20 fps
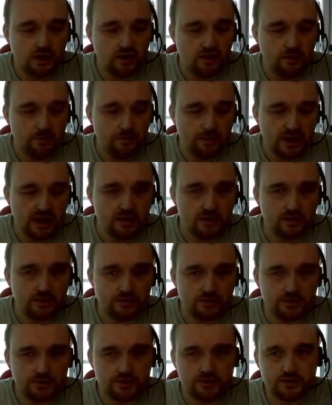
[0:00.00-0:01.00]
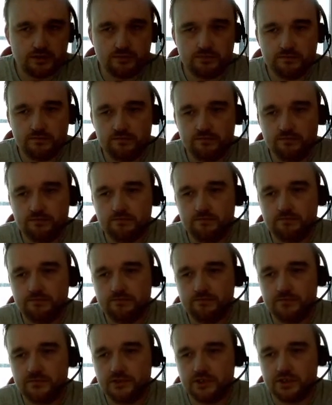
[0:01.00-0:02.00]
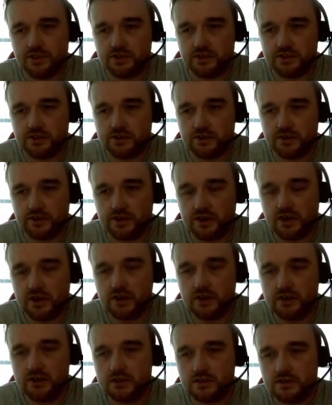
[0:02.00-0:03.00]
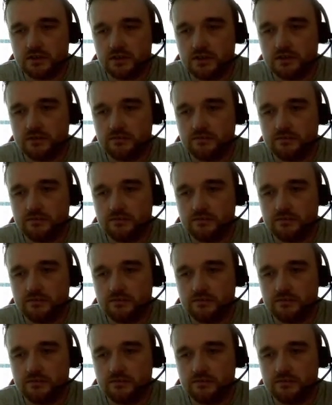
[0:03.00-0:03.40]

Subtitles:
Makers. So this is our ace.